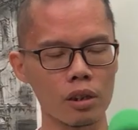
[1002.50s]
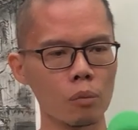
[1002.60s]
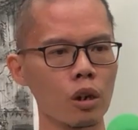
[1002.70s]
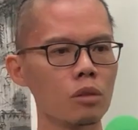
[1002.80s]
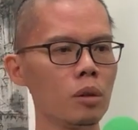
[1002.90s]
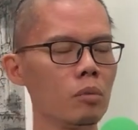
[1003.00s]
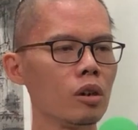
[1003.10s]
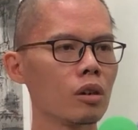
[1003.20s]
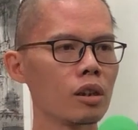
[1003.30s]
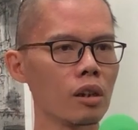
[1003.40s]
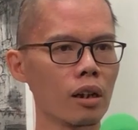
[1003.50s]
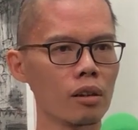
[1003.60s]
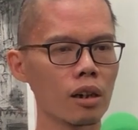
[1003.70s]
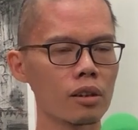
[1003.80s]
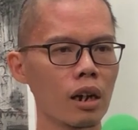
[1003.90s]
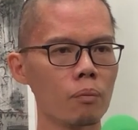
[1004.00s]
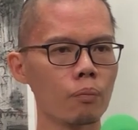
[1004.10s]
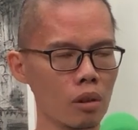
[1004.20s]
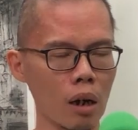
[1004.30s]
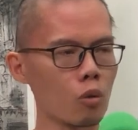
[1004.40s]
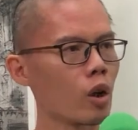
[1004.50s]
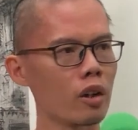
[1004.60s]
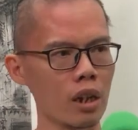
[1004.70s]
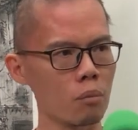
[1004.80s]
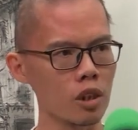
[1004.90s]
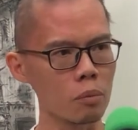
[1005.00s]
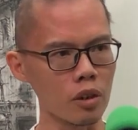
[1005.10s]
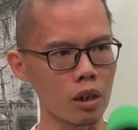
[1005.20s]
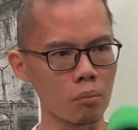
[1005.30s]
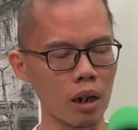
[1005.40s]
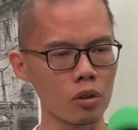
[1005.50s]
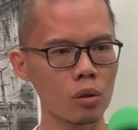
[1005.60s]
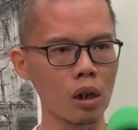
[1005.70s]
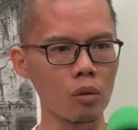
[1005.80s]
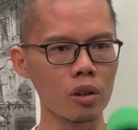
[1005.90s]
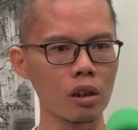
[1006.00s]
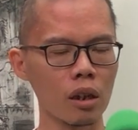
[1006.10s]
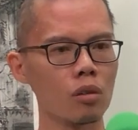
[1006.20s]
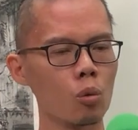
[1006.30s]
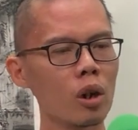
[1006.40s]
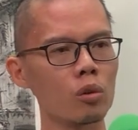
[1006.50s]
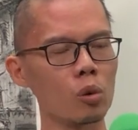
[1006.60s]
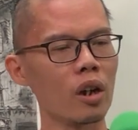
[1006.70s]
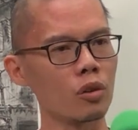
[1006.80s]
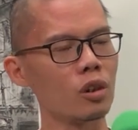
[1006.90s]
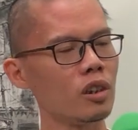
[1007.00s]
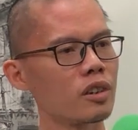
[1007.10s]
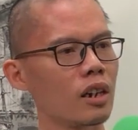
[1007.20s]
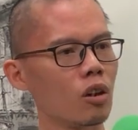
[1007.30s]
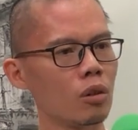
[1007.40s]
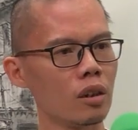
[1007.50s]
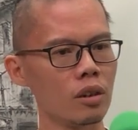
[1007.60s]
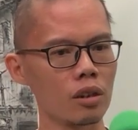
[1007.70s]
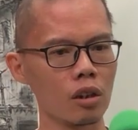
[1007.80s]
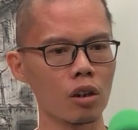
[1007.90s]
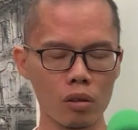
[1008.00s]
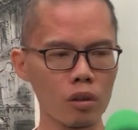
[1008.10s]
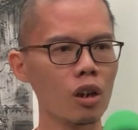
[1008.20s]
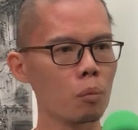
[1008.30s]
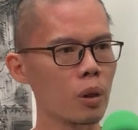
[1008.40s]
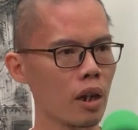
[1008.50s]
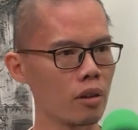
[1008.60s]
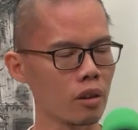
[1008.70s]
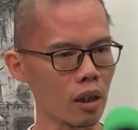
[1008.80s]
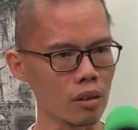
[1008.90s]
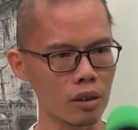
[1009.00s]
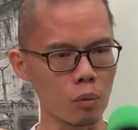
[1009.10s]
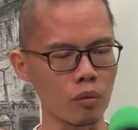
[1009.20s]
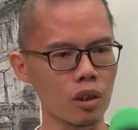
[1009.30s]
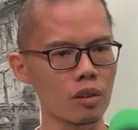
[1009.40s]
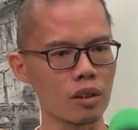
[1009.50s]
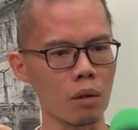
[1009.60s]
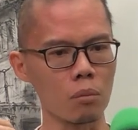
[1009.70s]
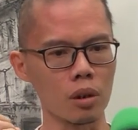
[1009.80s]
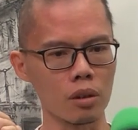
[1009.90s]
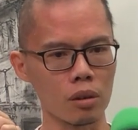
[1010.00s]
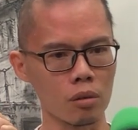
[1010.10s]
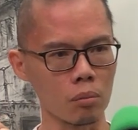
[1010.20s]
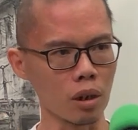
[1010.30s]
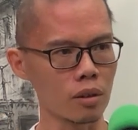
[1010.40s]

surprised me, because like last time, I'm quite a numbers person, so I would think that what will actually sell, right, is a lot. You need a plan that some of these numbers make